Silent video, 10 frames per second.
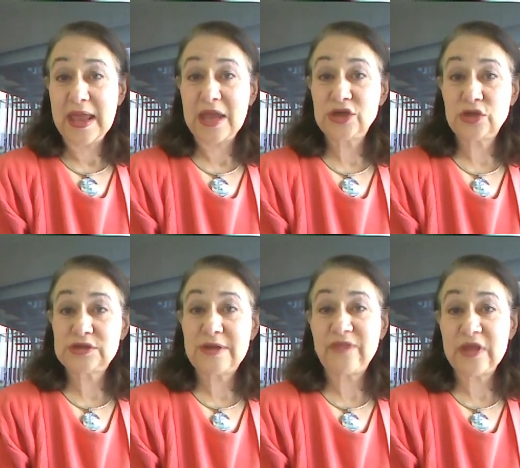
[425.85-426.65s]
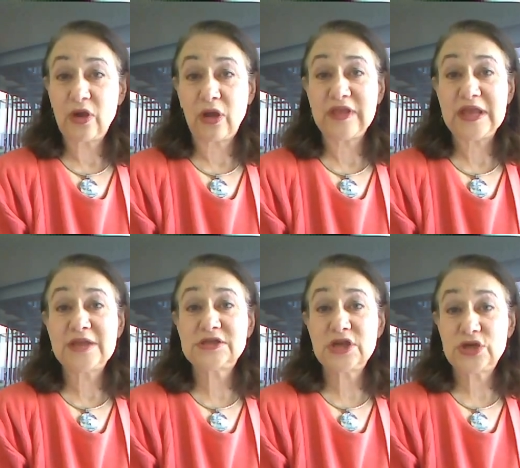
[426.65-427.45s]
into something called
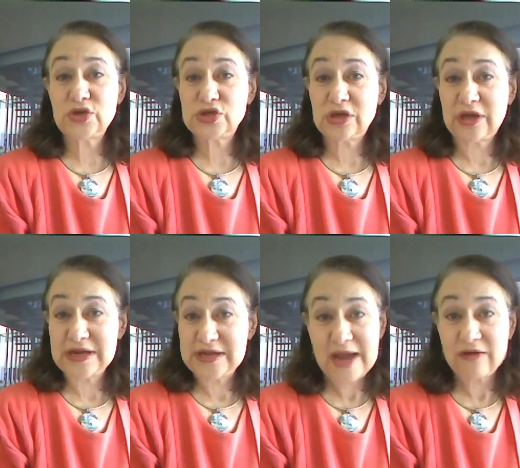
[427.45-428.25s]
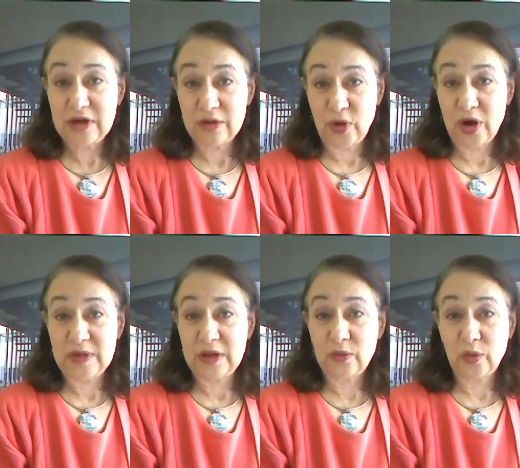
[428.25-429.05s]
the Institutional Integrity
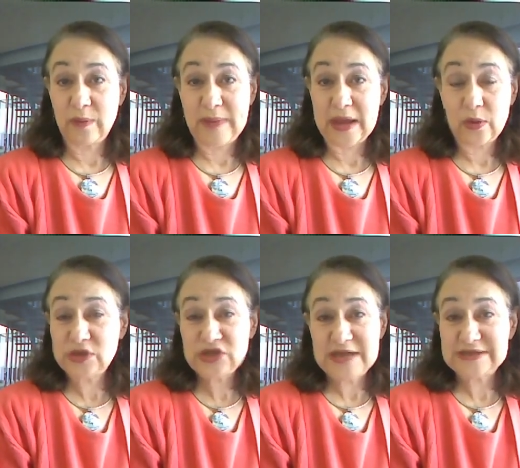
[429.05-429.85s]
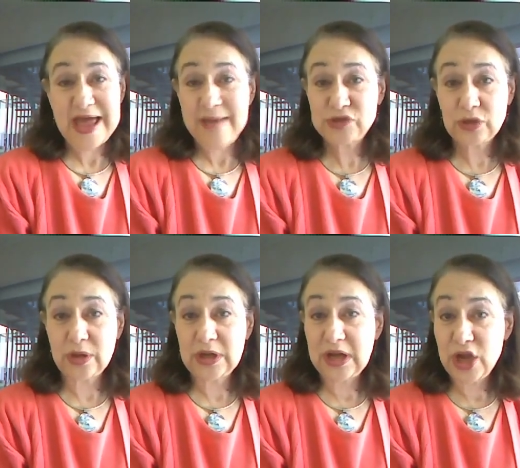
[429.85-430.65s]
Department of the World Bank, which has
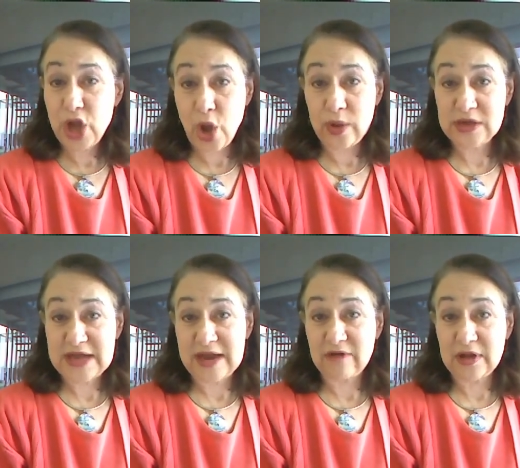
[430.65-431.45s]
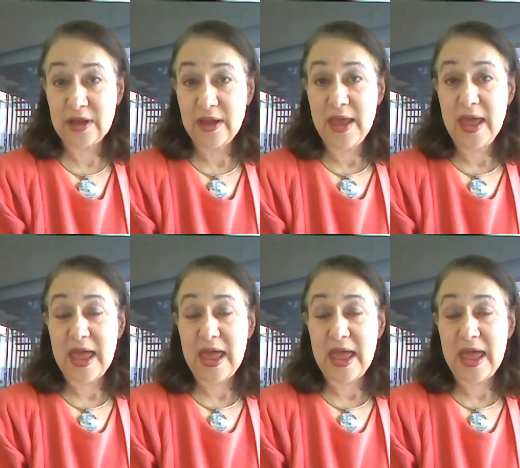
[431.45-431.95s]
absolutely no integrity.